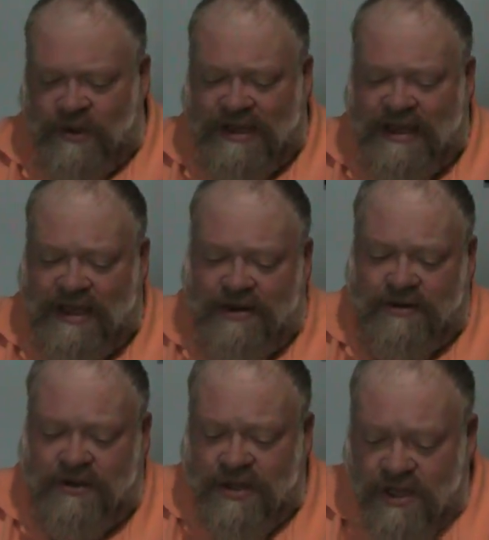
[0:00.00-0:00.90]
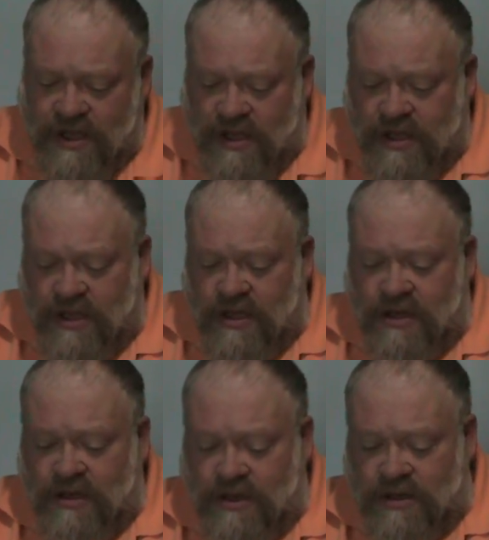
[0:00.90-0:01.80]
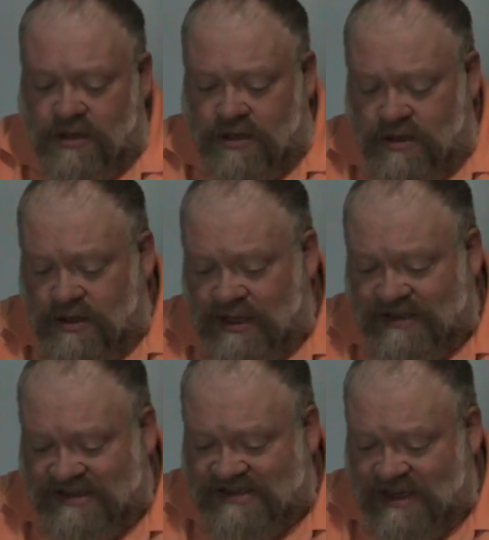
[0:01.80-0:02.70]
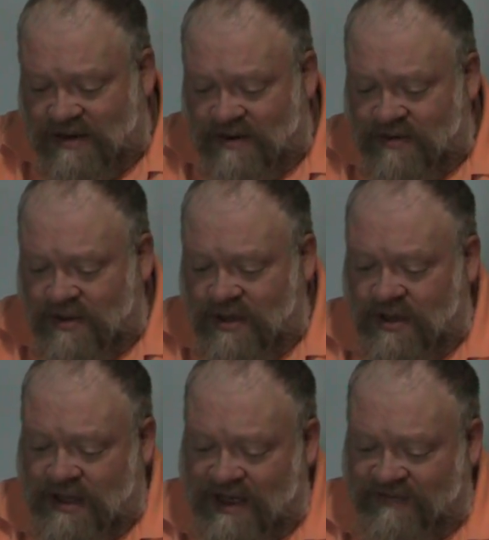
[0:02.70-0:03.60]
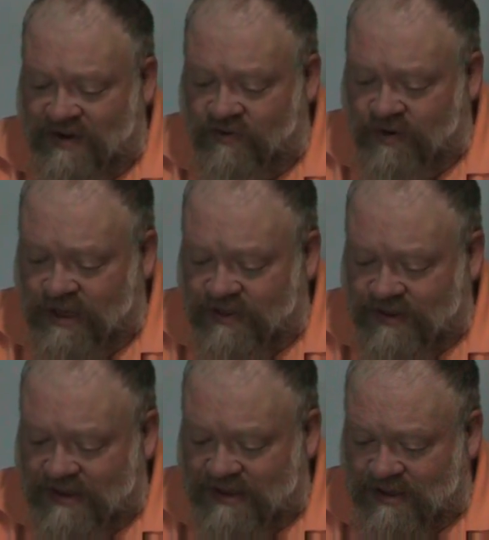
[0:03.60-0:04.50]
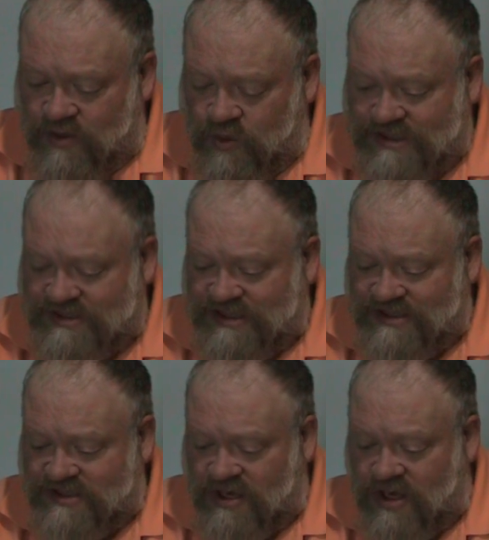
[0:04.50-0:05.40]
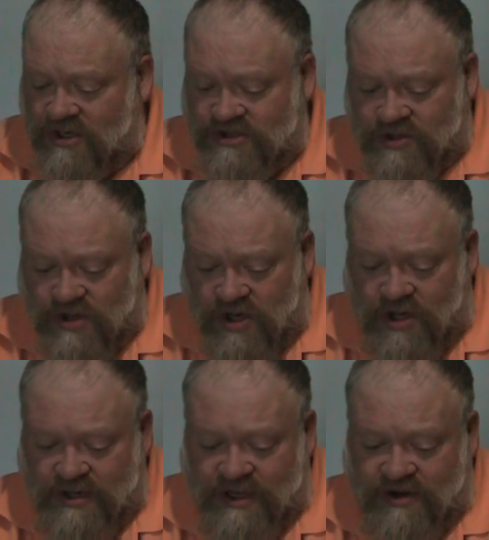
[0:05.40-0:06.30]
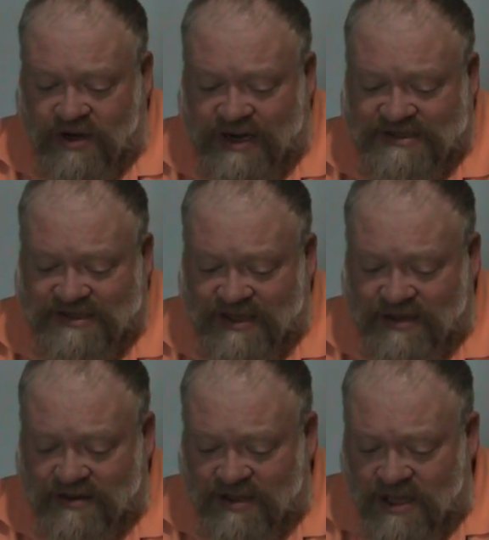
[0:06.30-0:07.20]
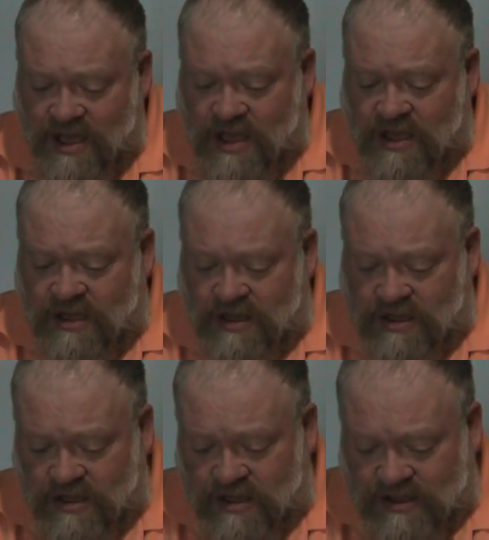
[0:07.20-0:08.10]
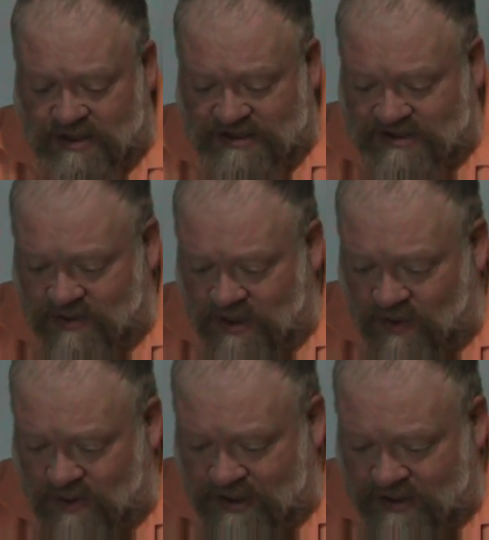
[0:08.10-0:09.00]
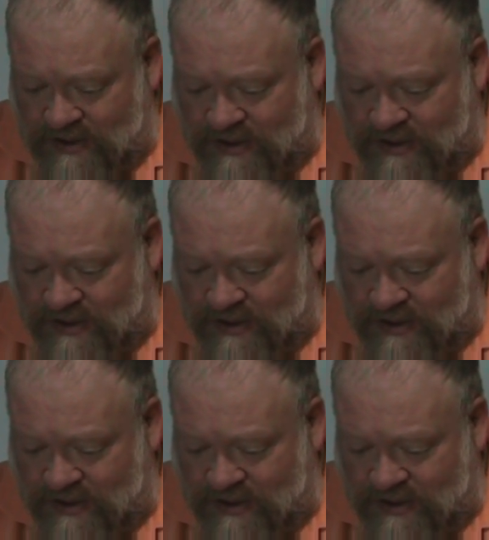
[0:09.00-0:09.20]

white candle at the center of the Advent wreath, which is also called the Christ candle, uh, that's not what I wanted.